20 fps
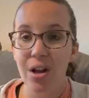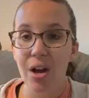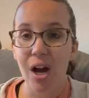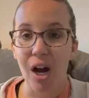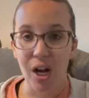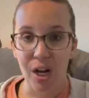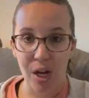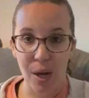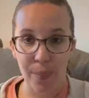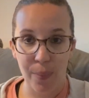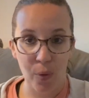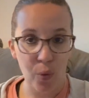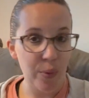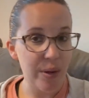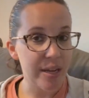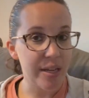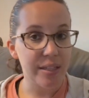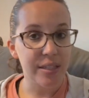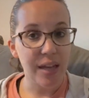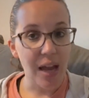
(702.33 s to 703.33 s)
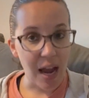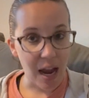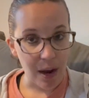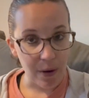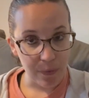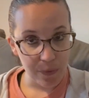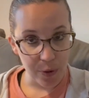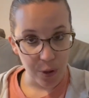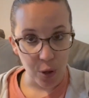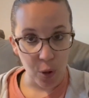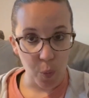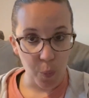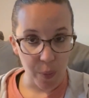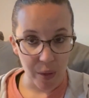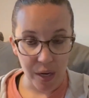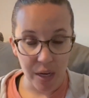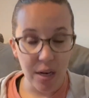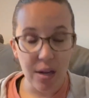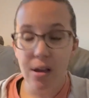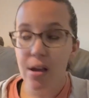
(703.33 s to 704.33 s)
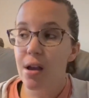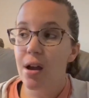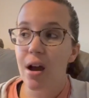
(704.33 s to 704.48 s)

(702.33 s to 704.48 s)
a couple weeks after opening.